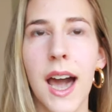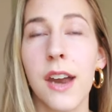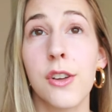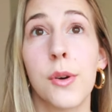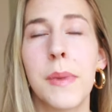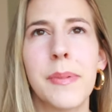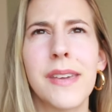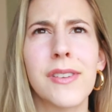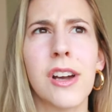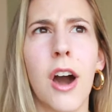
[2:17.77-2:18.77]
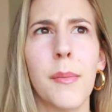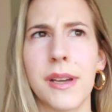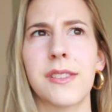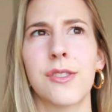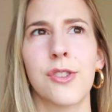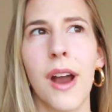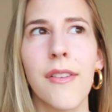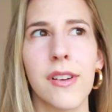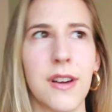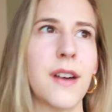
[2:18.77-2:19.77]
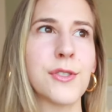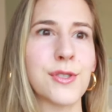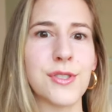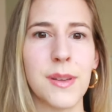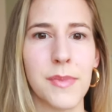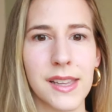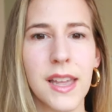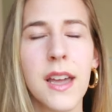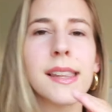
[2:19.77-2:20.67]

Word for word: I don't know, maybe even comics or graphic novels or something.